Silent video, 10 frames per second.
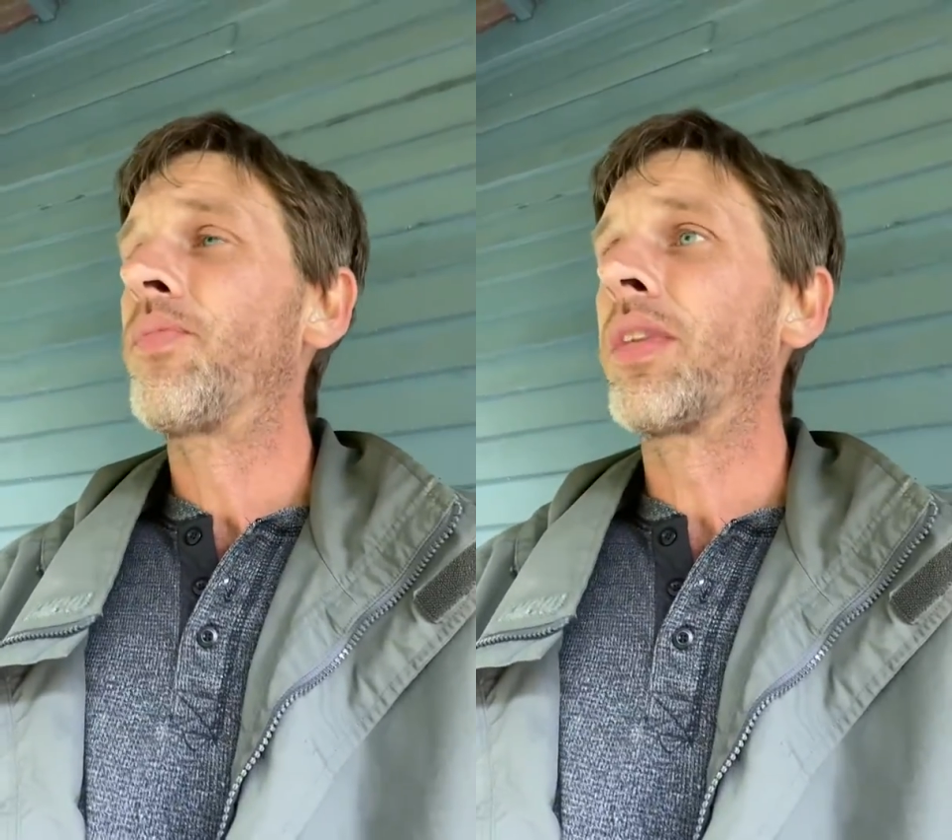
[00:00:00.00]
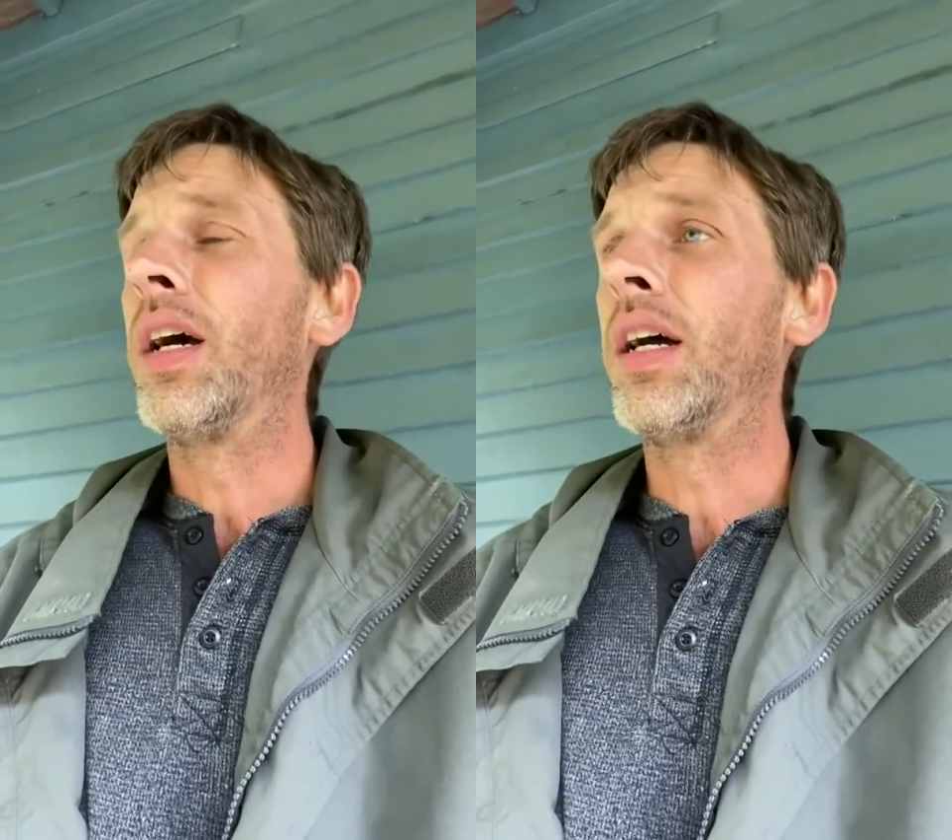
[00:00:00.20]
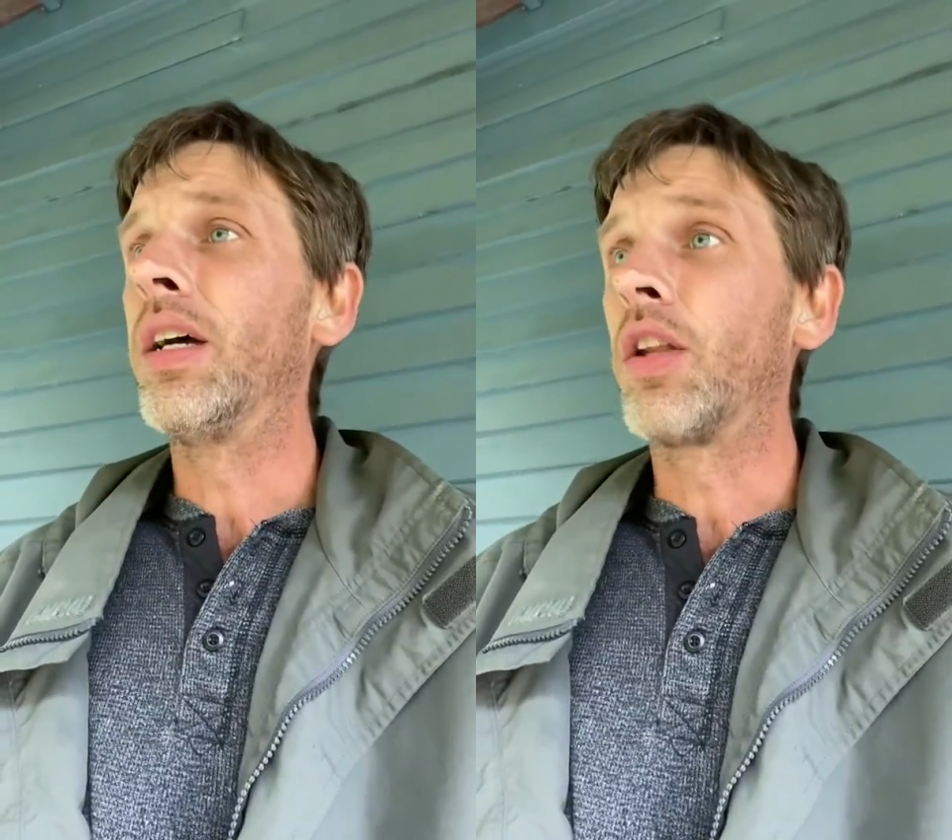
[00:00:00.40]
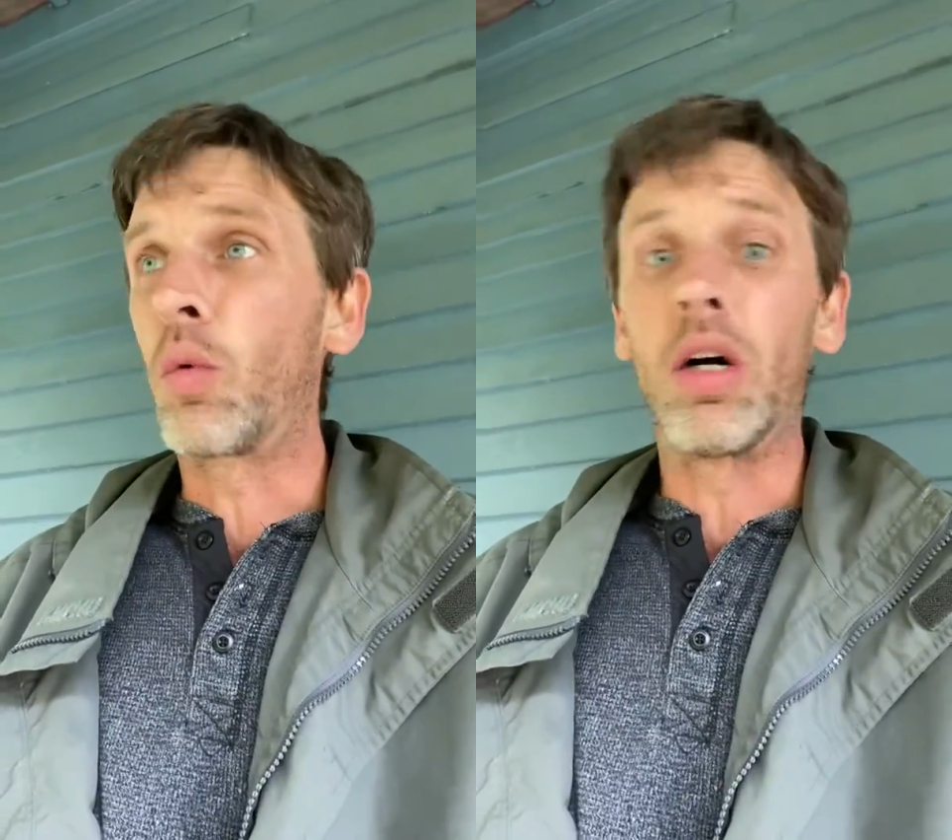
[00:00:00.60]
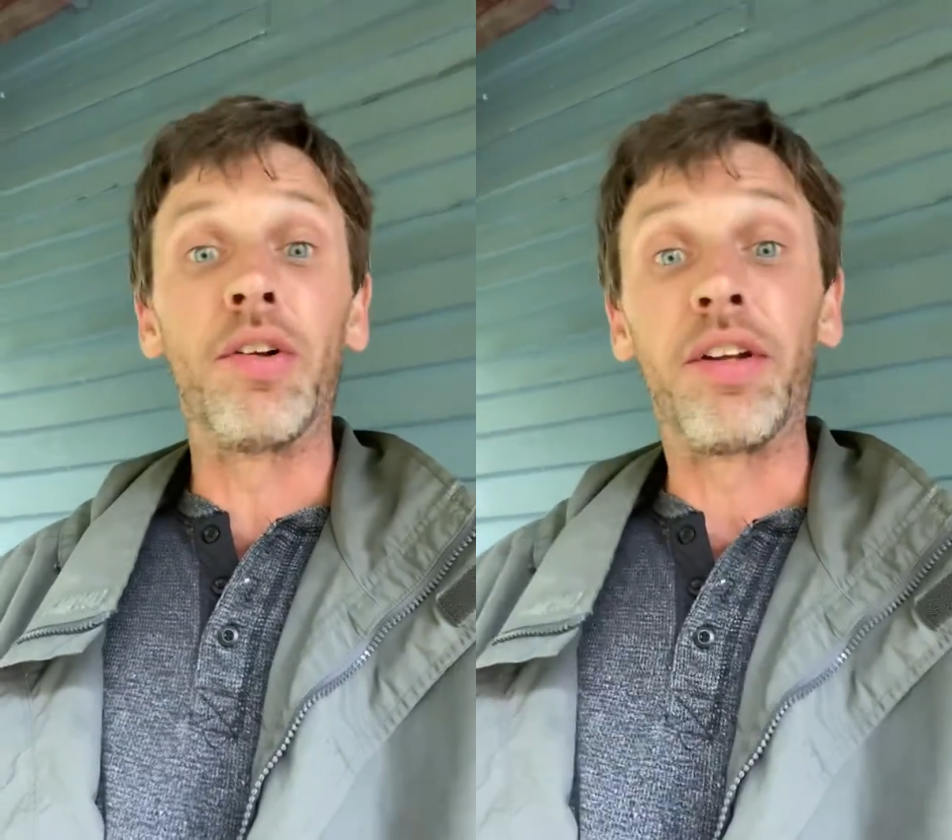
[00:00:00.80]
and the
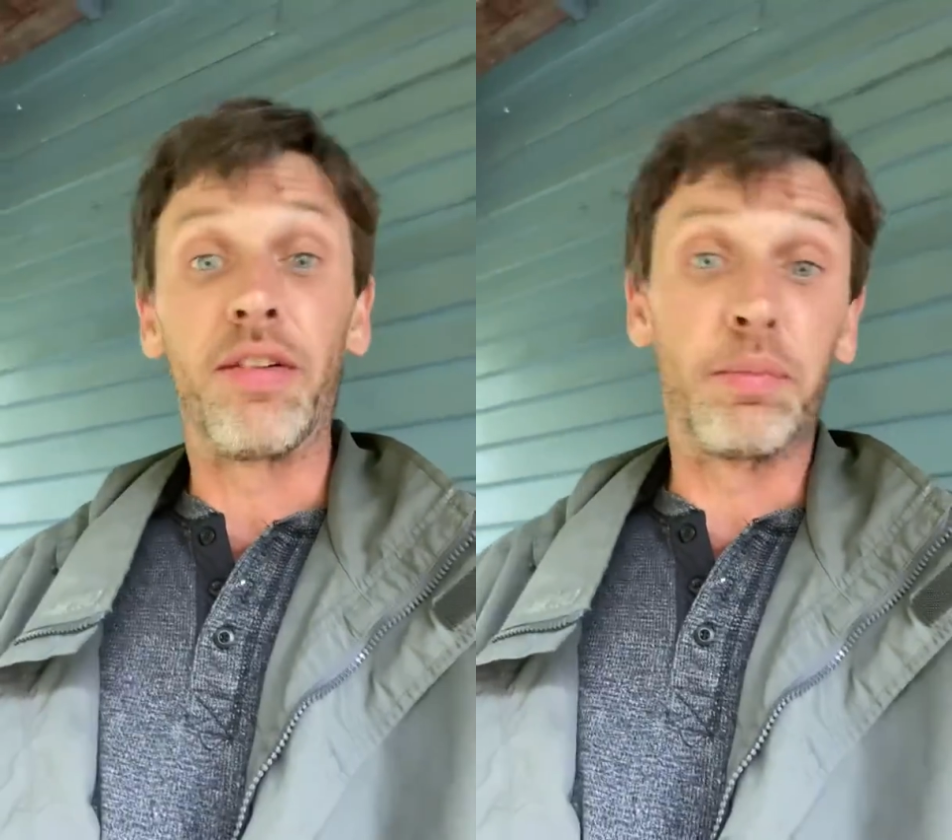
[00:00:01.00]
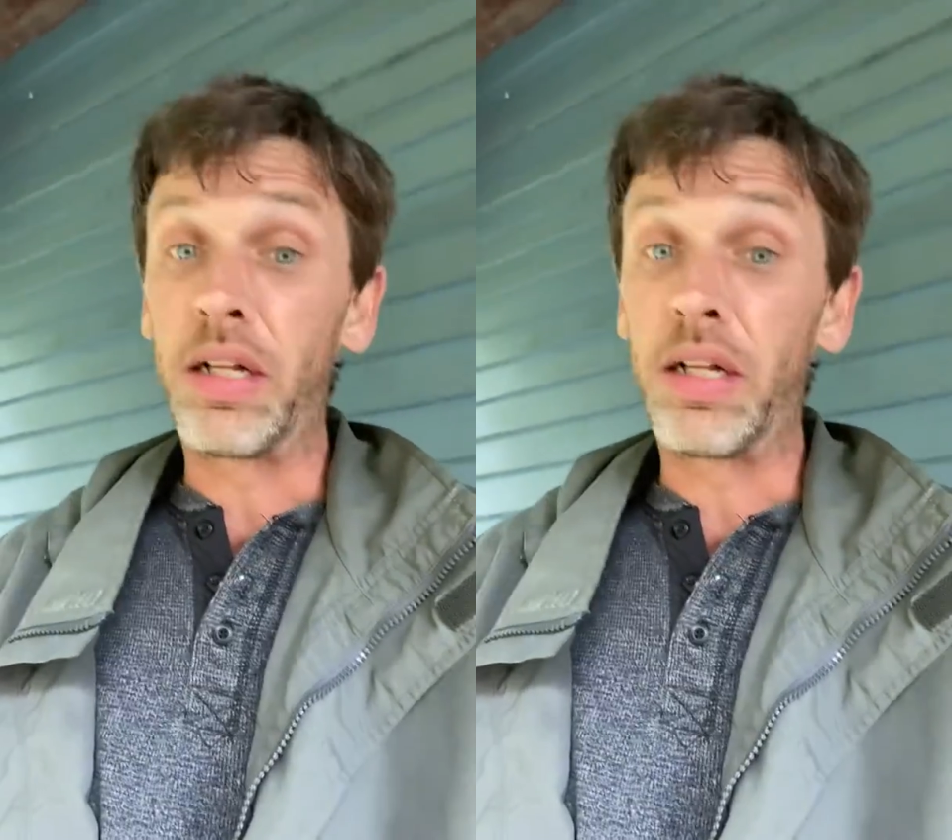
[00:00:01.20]
quality of my